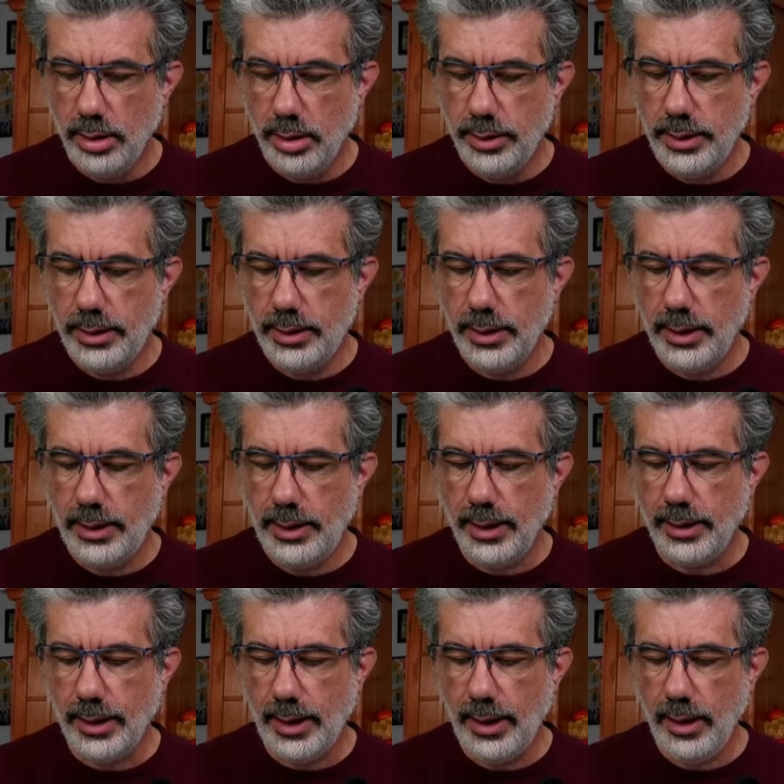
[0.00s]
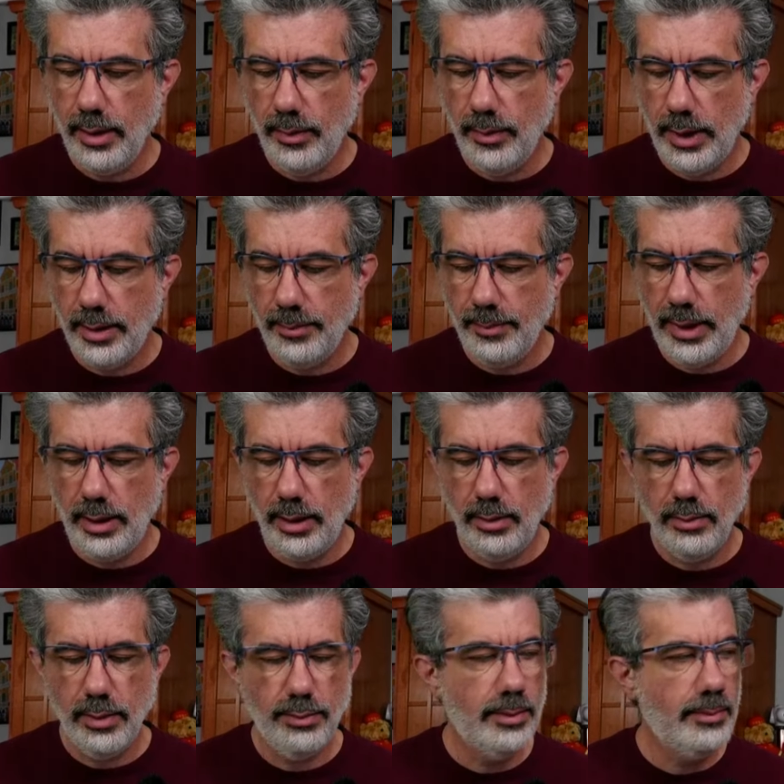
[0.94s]
She says, yes, I can't wait to meet
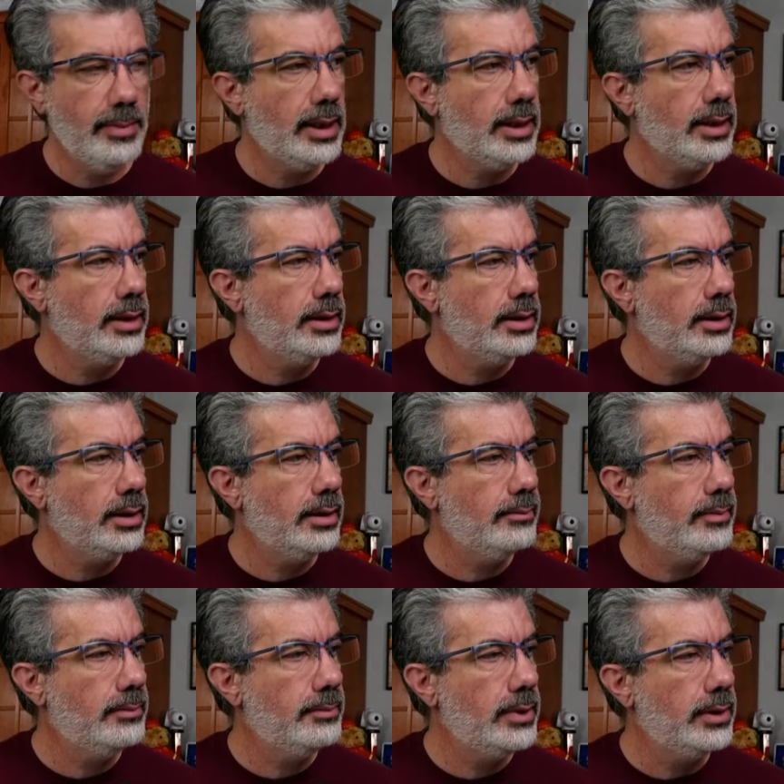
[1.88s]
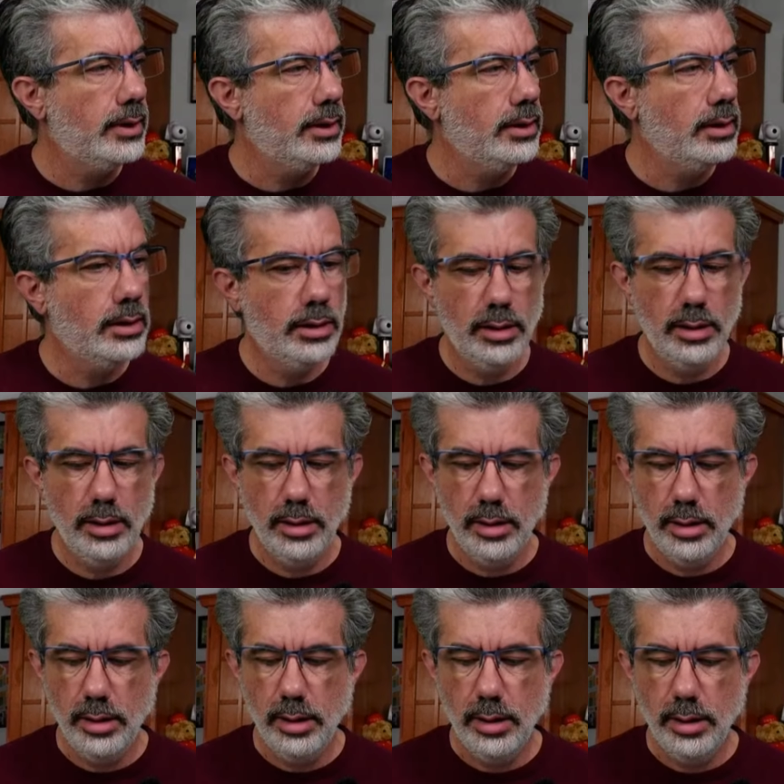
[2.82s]
you and Rebecca. You'll love Bermuda.
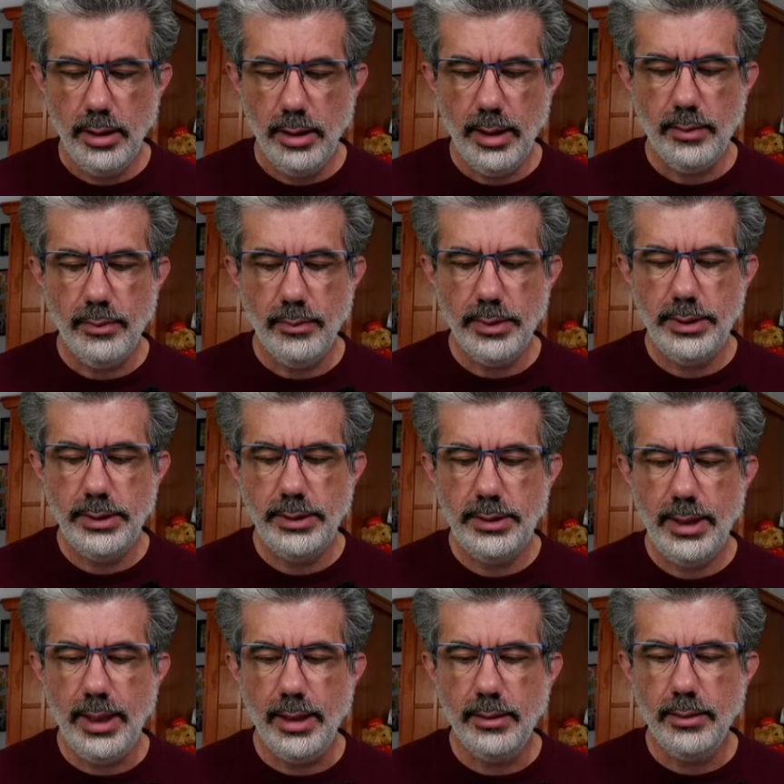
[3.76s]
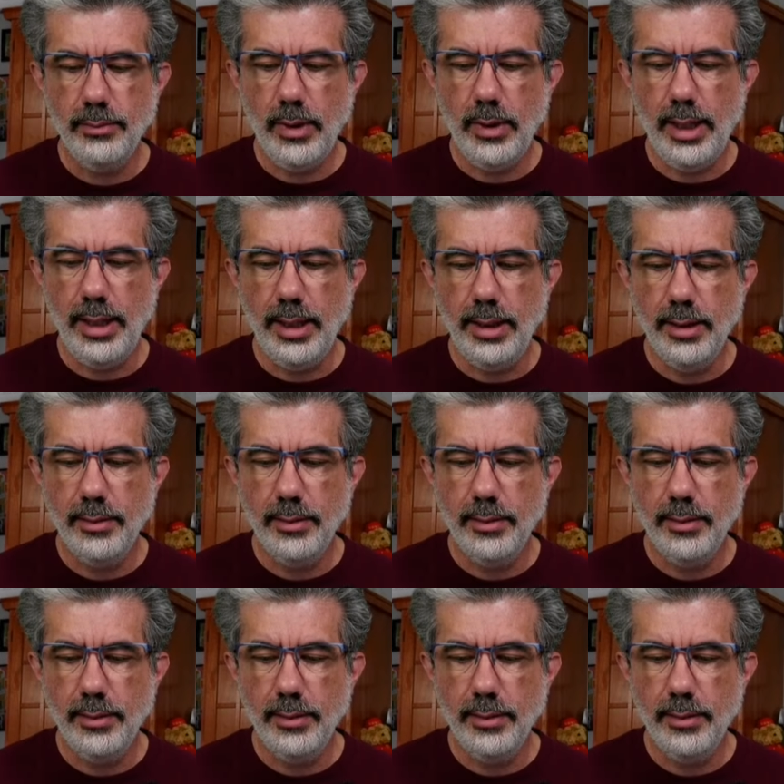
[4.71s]
That's what she says. Why?